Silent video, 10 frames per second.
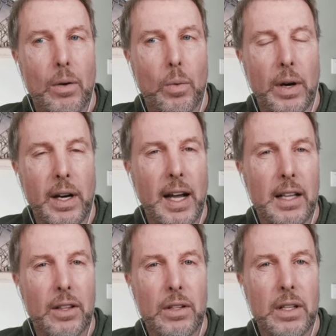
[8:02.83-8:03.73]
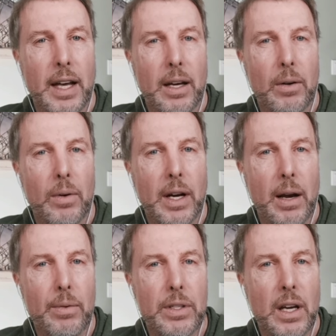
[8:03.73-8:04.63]
what did I look like when
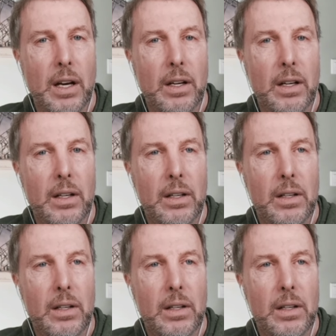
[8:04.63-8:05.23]
I was younger?